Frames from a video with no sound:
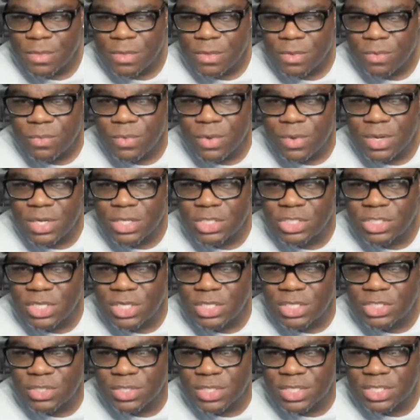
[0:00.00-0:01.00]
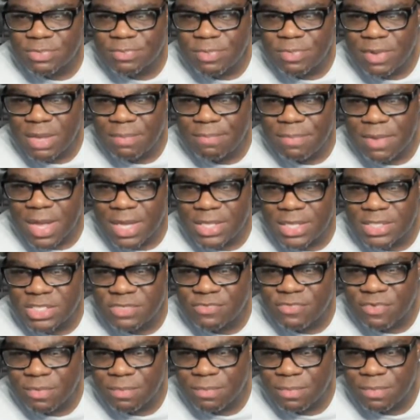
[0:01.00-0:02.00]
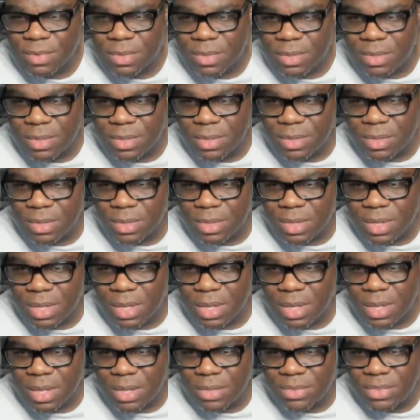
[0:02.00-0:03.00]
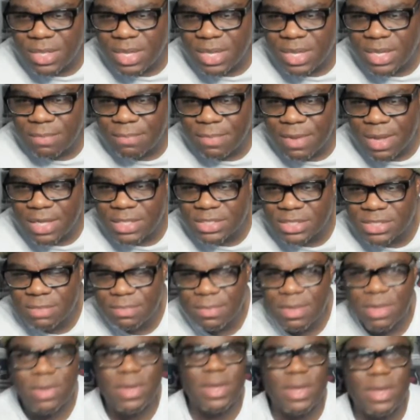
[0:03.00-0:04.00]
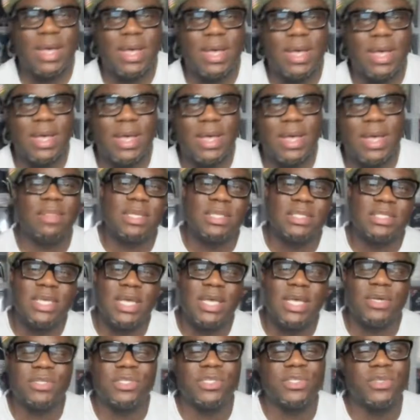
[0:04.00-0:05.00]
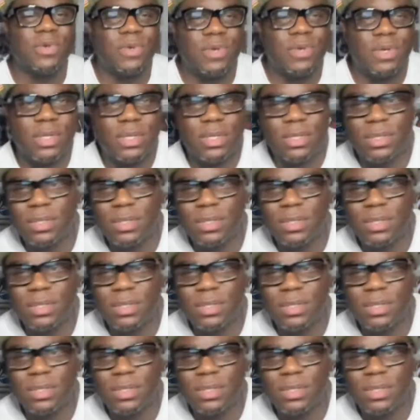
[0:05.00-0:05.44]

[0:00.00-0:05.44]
Where did you get your display boxes from? Uh, thinking of buying some. Oh, I got them at the container store.